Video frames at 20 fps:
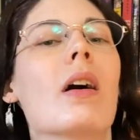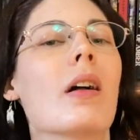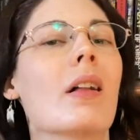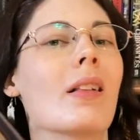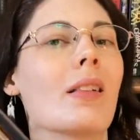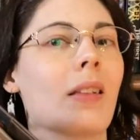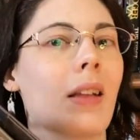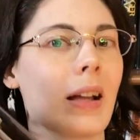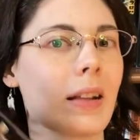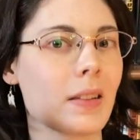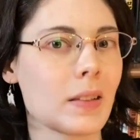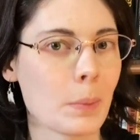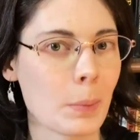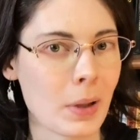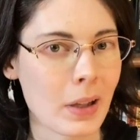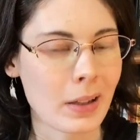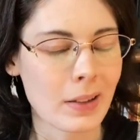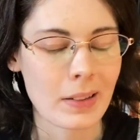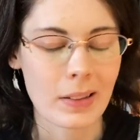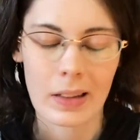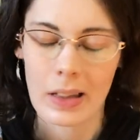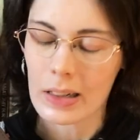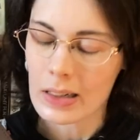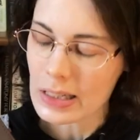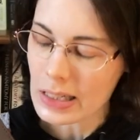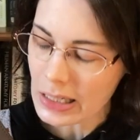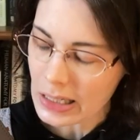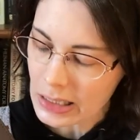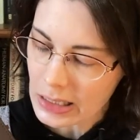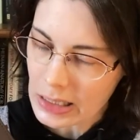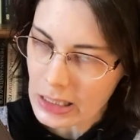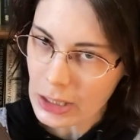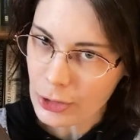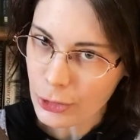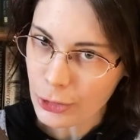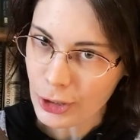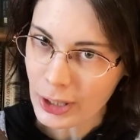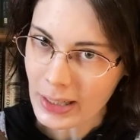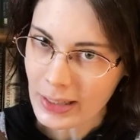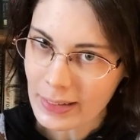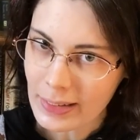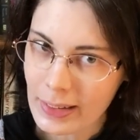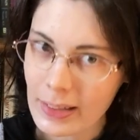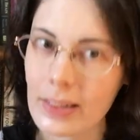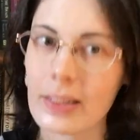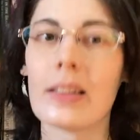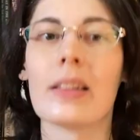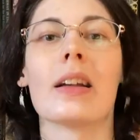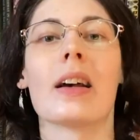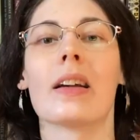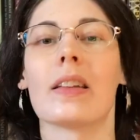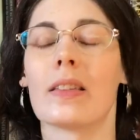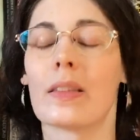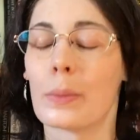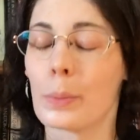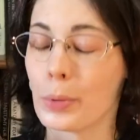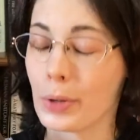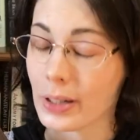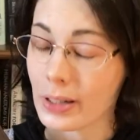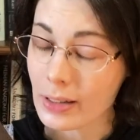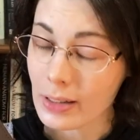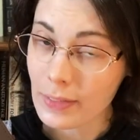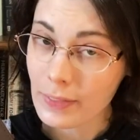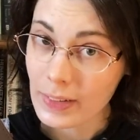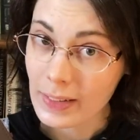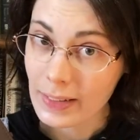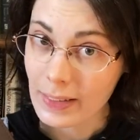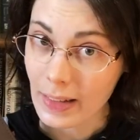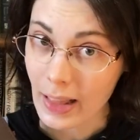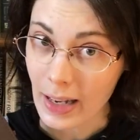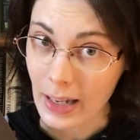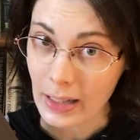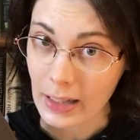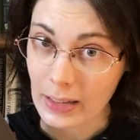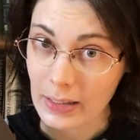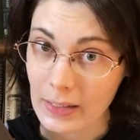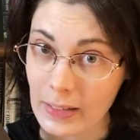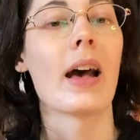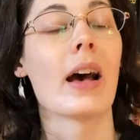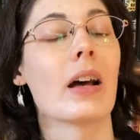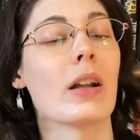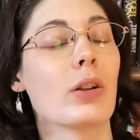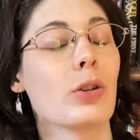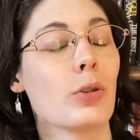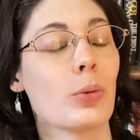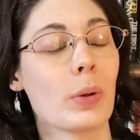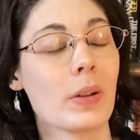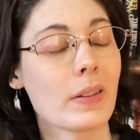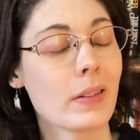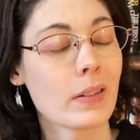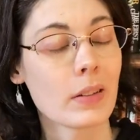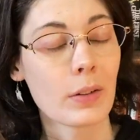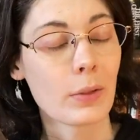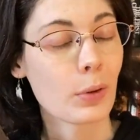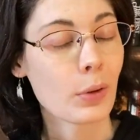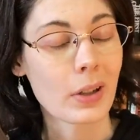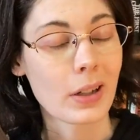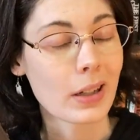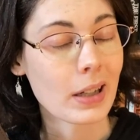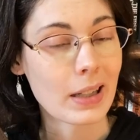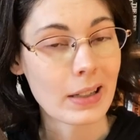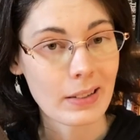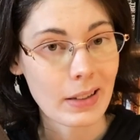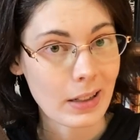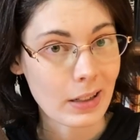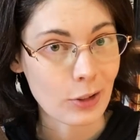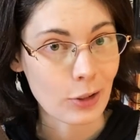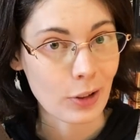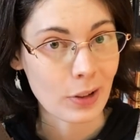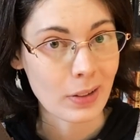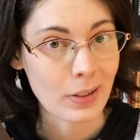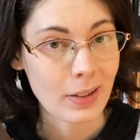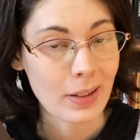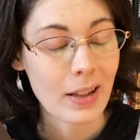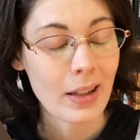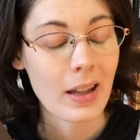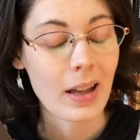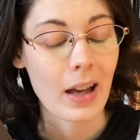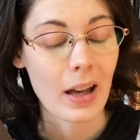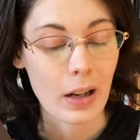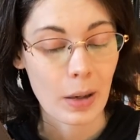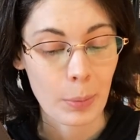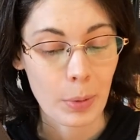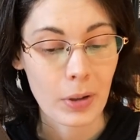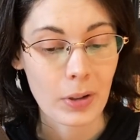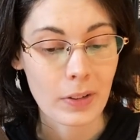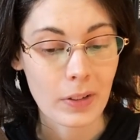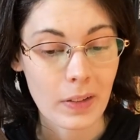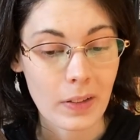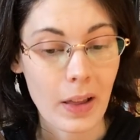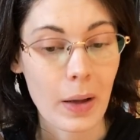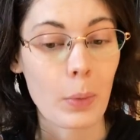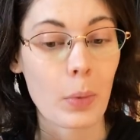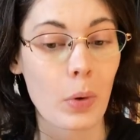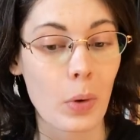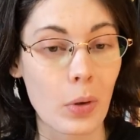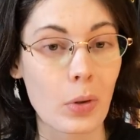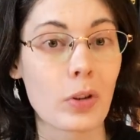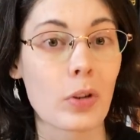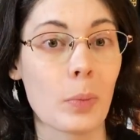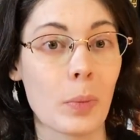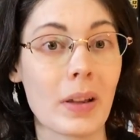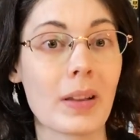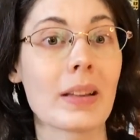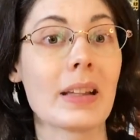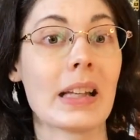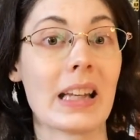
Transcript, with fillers: Let's mix a D&D sheet a sprinkle of aesthetics, a twist of organization, and a person that will ultimately